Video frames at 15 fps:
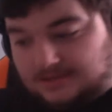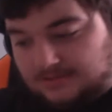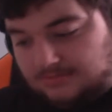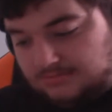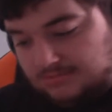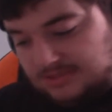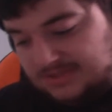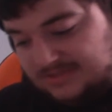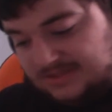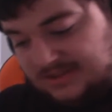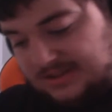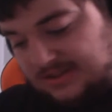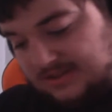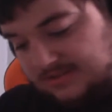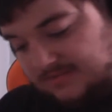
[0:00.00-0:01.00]
this
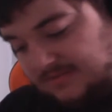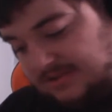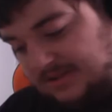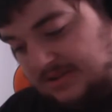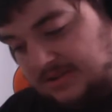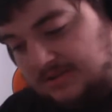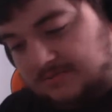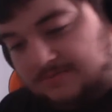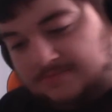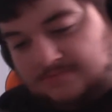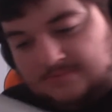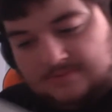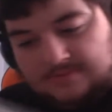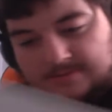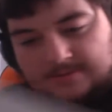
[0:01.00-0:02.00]
thing right here.
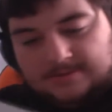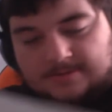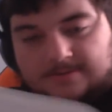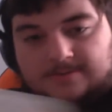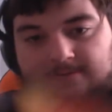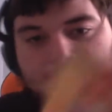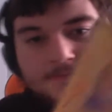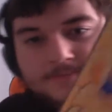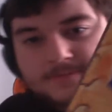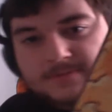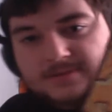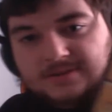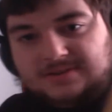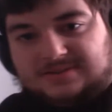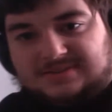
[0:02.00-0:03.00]

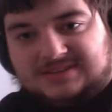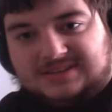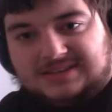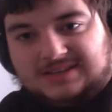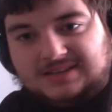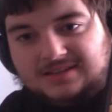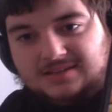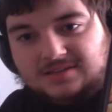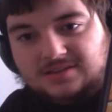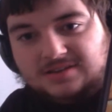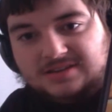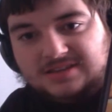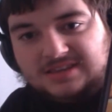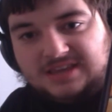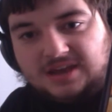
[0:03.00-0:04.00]
You can see, look
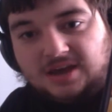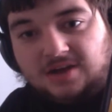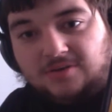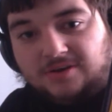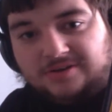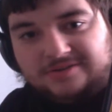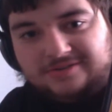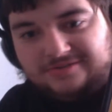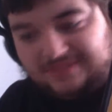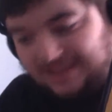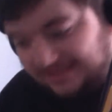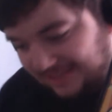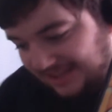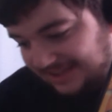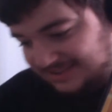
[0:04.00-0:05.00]
at the artwork on that.
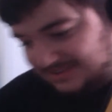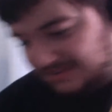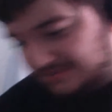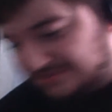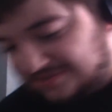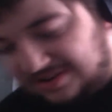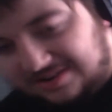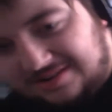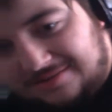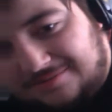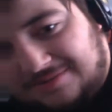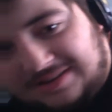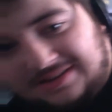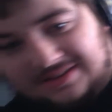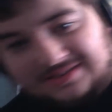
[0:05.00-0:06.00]
That is a freaking
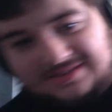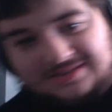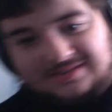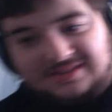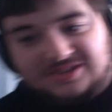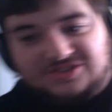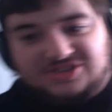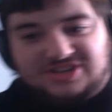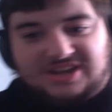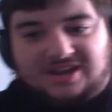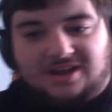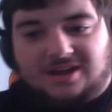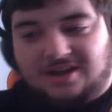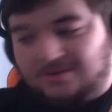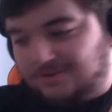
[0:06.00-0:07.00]
piece of legit
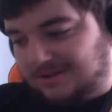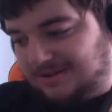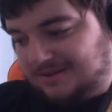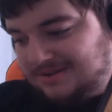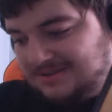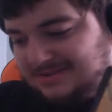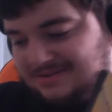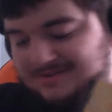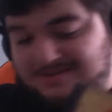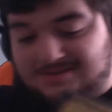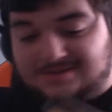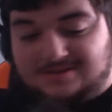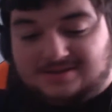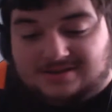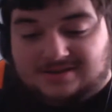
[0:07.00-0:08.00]
artwork.
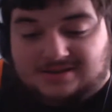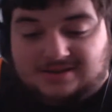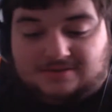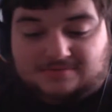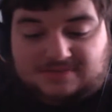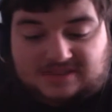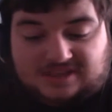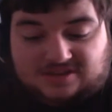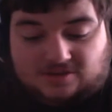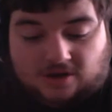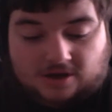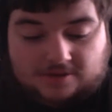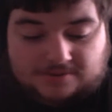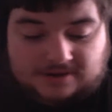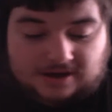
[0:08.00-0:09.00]
But then you
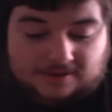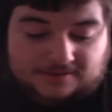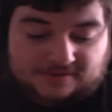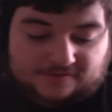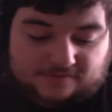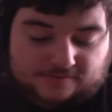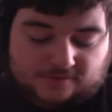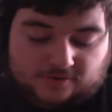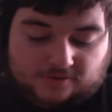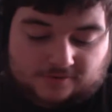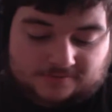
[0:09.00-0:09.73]
open it up even more